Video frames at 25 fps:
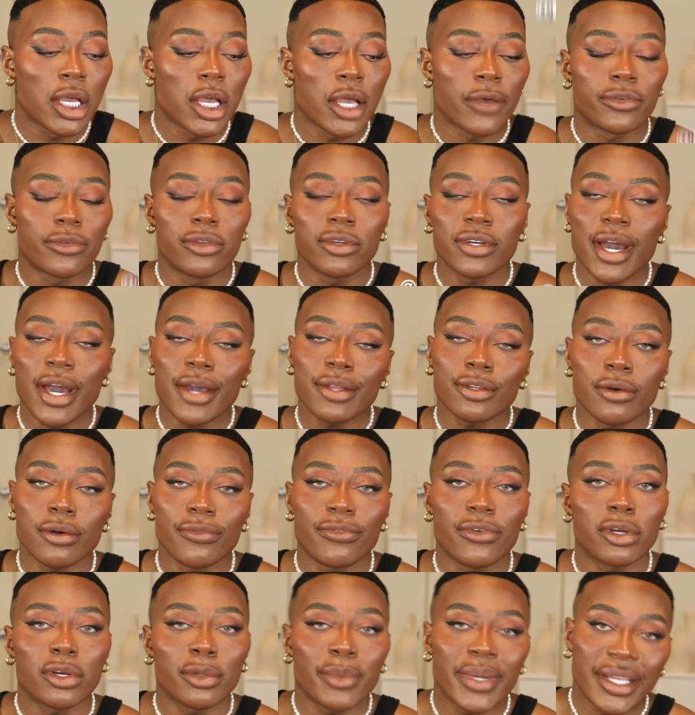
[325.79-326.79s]
If you guys
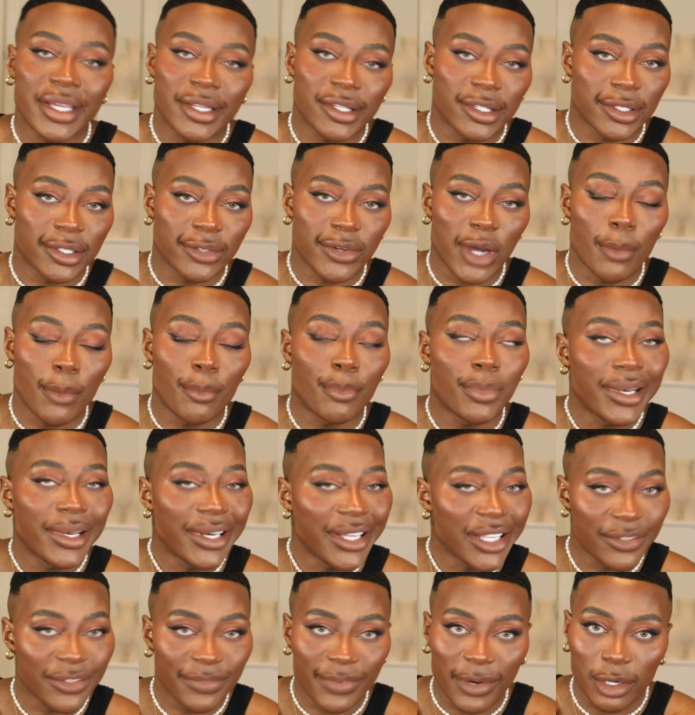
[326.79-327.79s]
don't follow my Instagram,
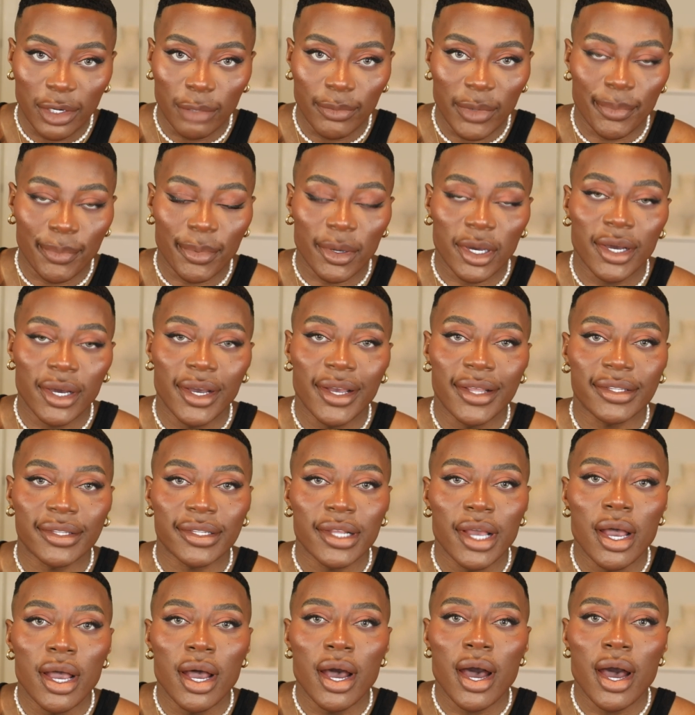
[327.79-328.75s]
please follow me, because